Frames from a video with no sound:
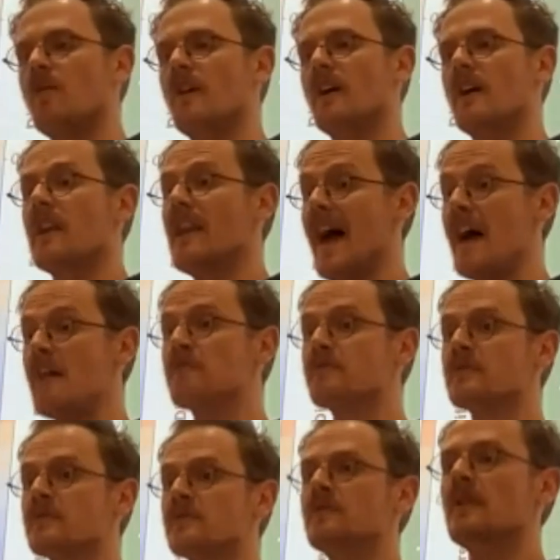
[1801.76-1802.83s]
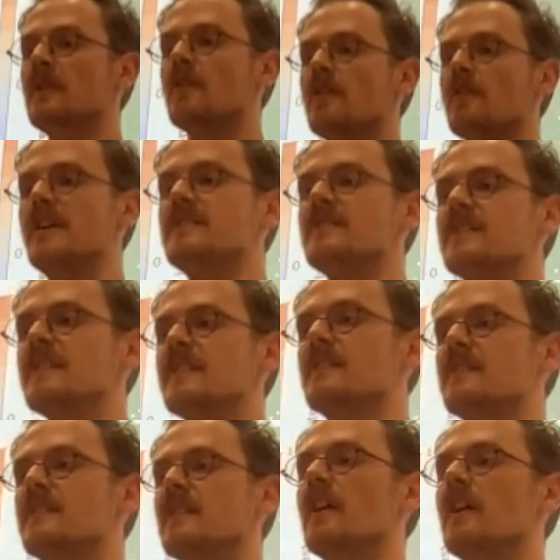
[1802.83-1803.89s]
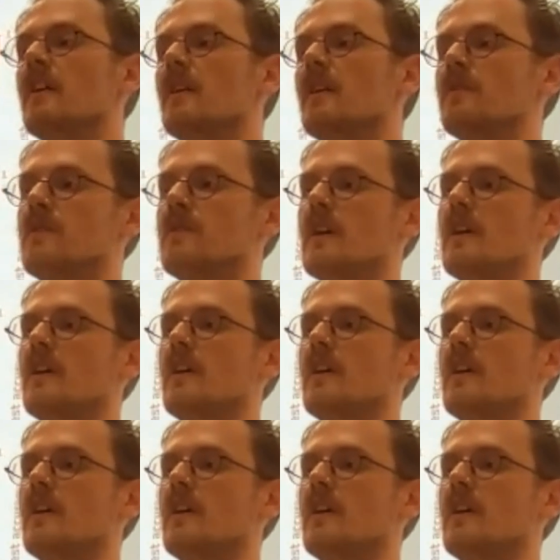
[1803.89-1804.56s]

on the left, this is the